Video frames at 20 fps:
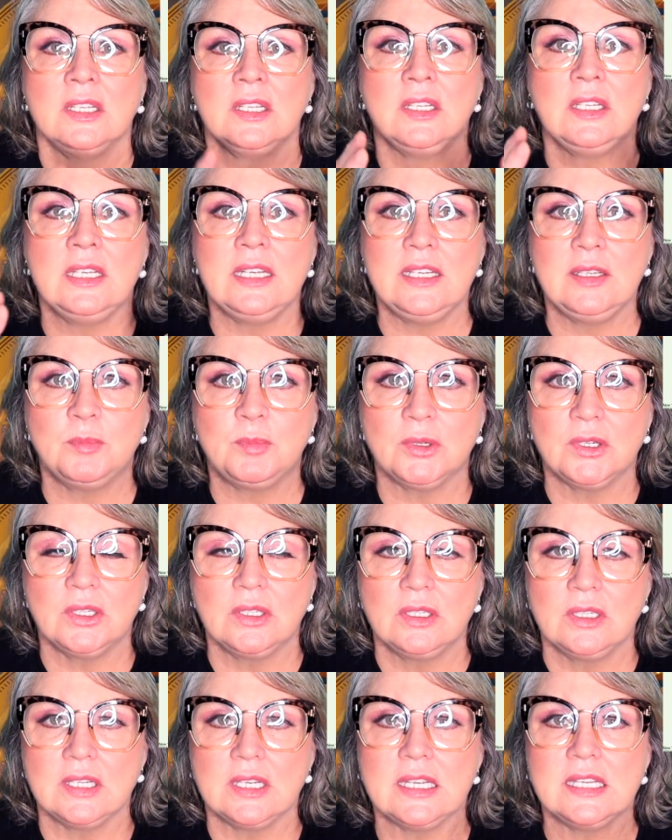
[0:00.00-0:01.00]

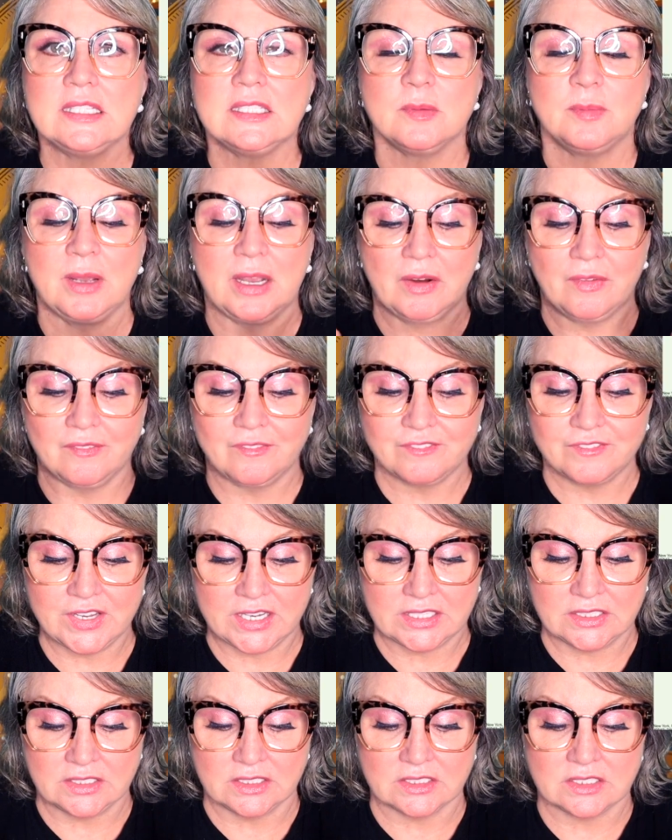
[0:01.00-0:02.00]
Libra is about
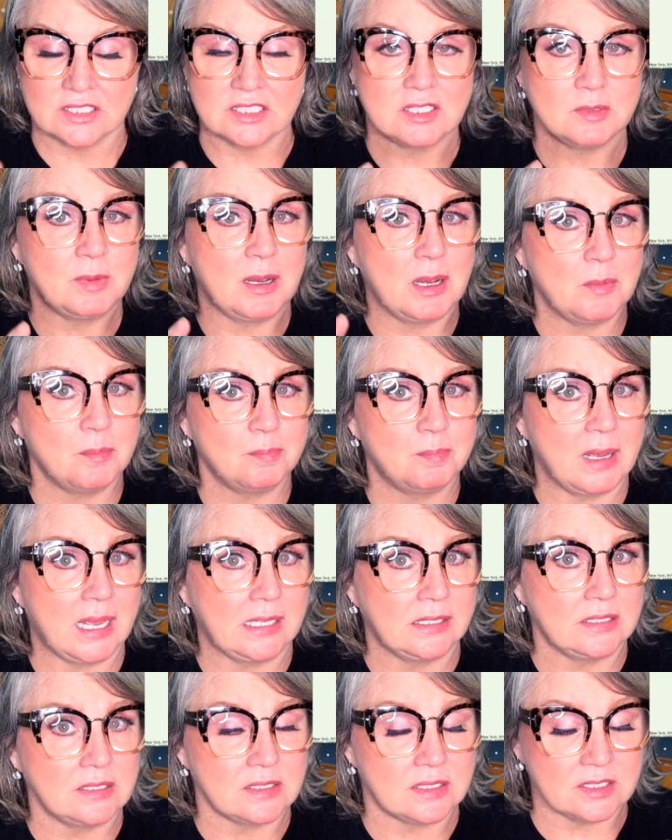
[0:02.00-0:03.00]
fairness. It's about
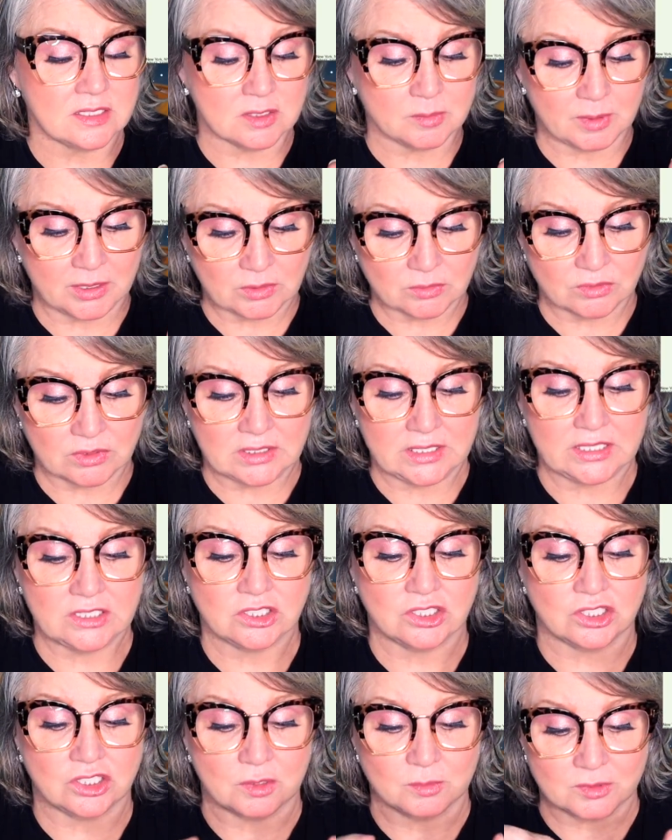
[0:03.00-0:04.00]
balance. It's about
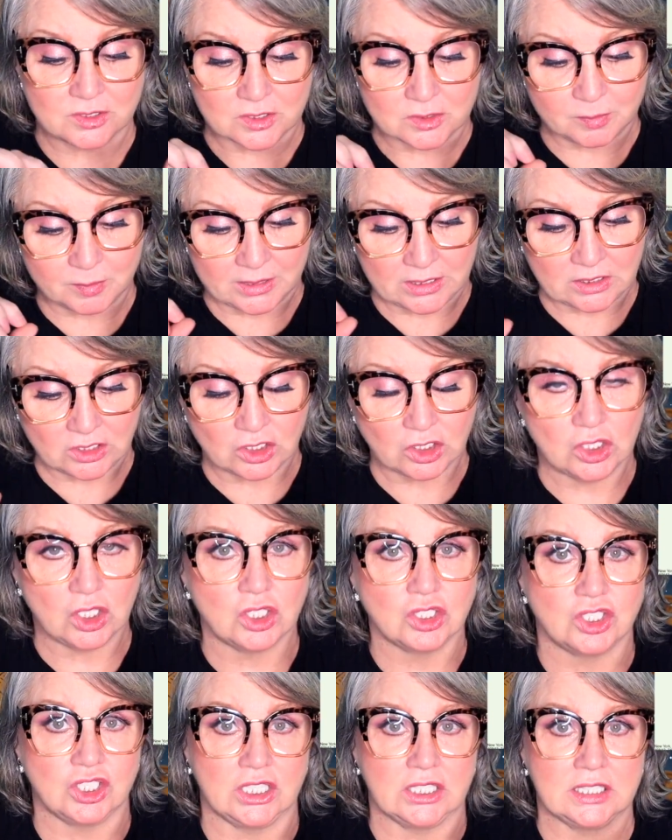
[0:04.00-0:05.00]
relationships. It's about
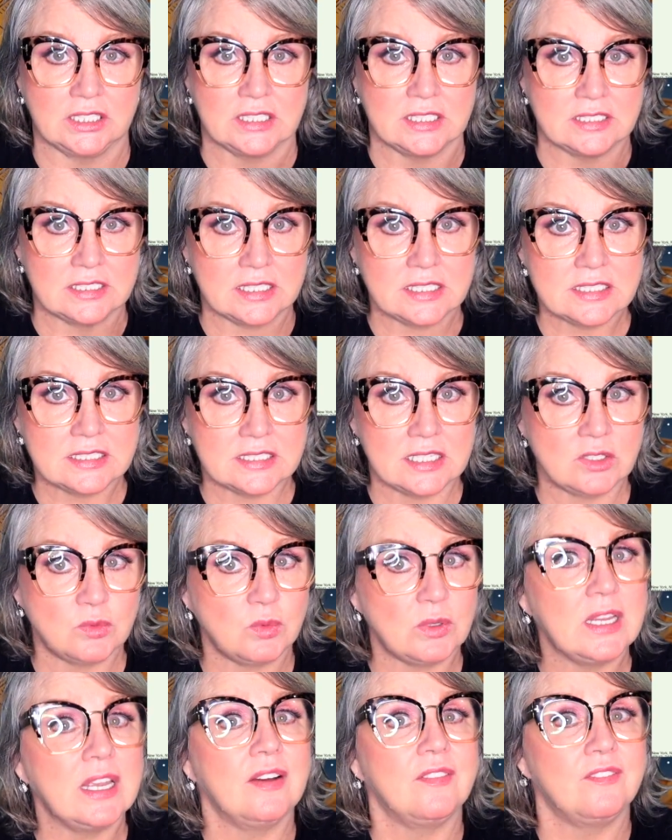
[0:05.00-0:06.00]
logic. And as I said,
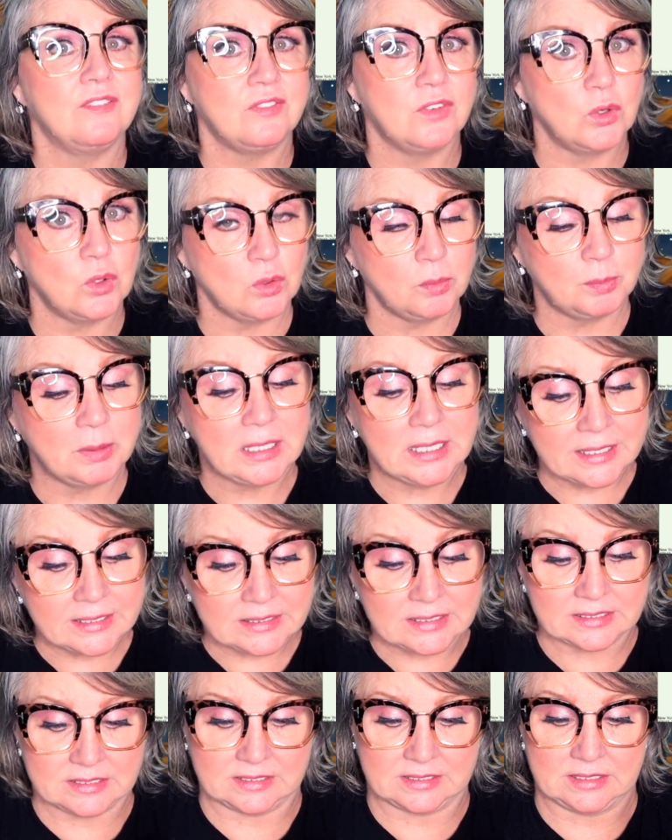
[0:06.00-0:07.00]
we have 4
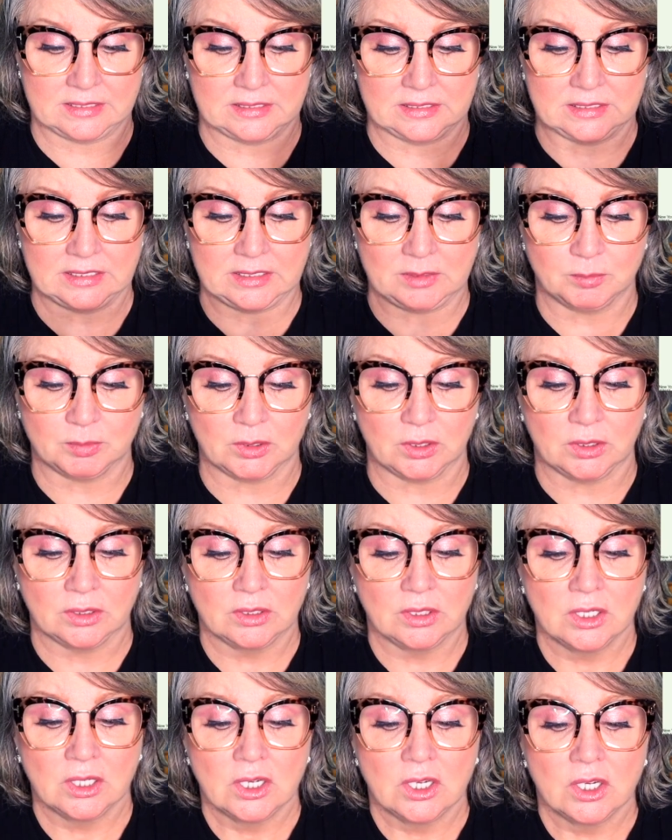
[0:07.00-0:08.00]
planets in Libra.
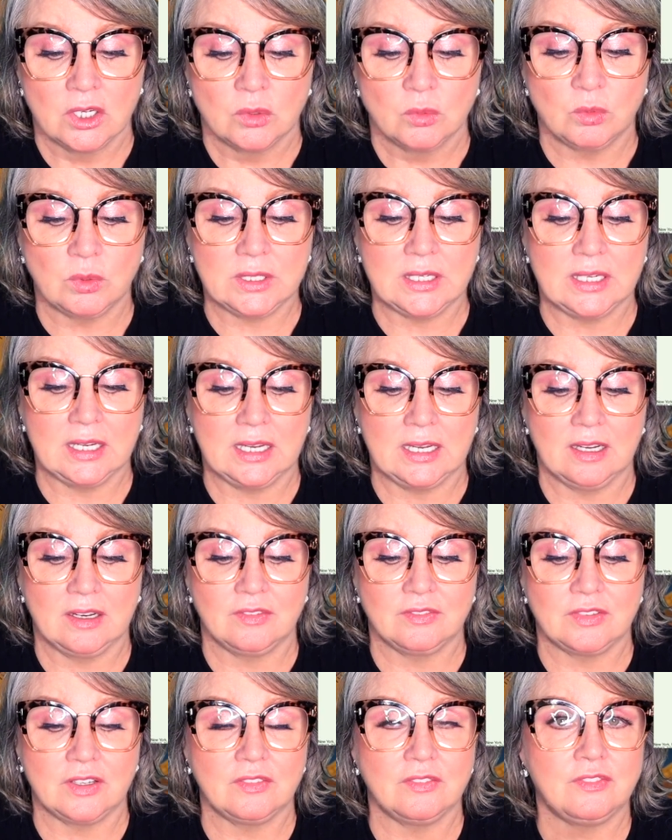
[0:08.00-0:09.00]
We
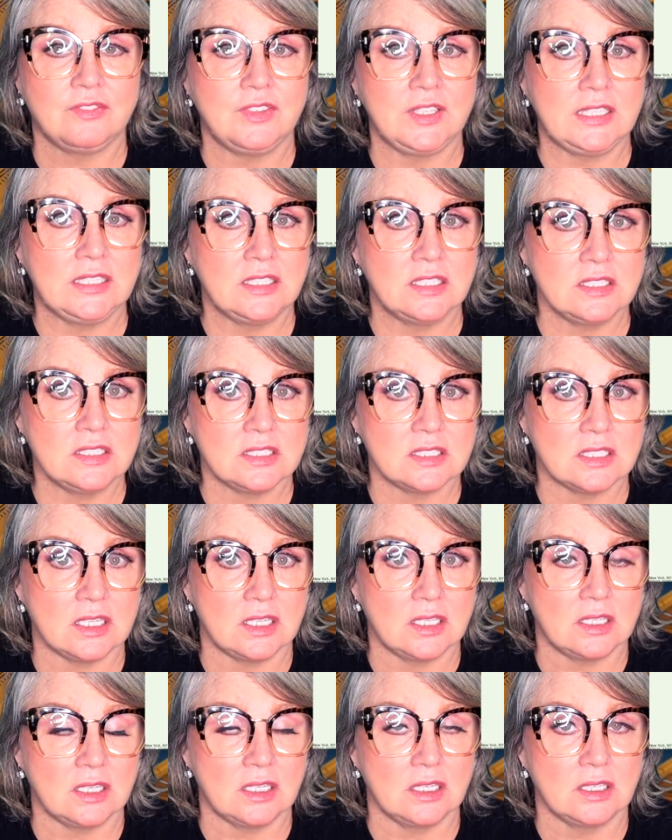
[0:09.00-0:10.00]
have Venus
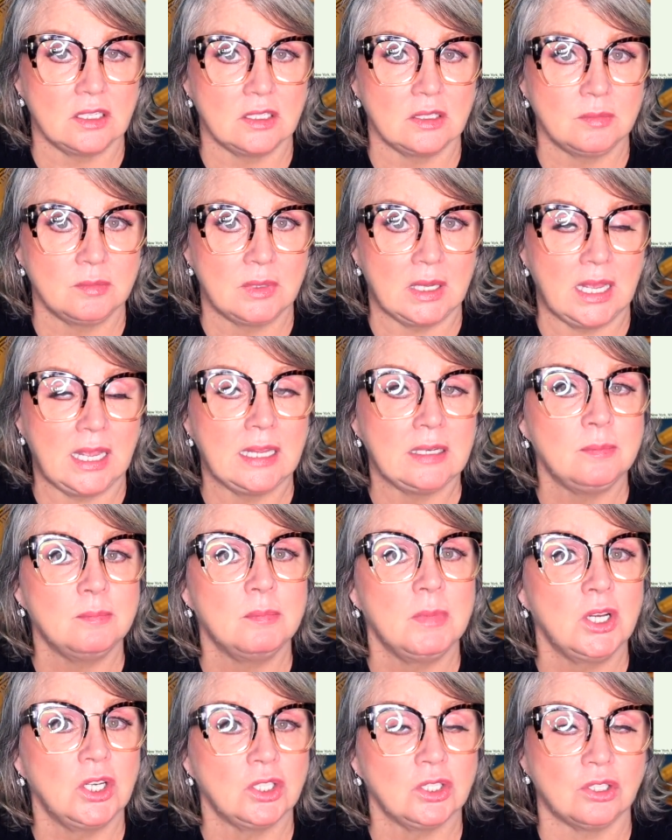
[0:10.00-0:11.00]
and
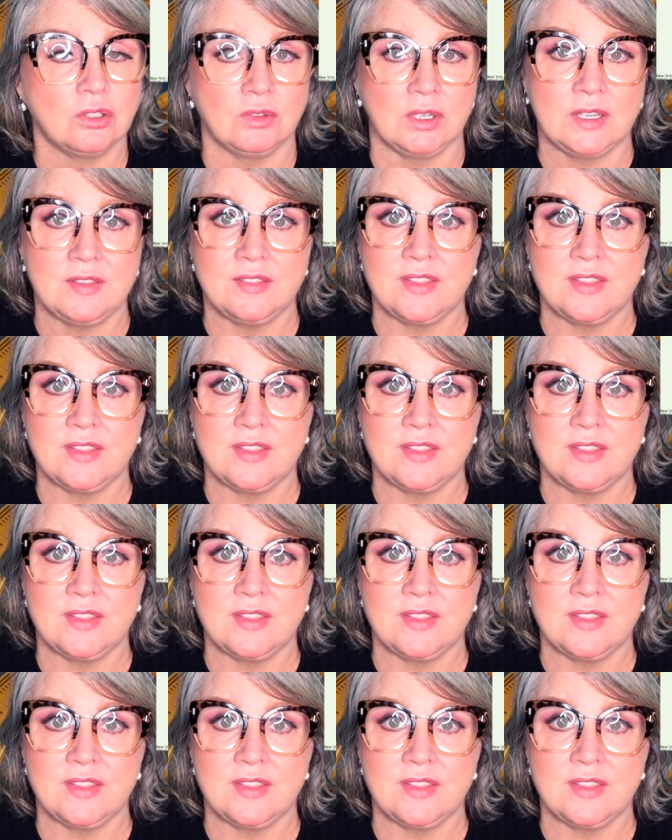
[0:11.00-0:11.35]
Mercury.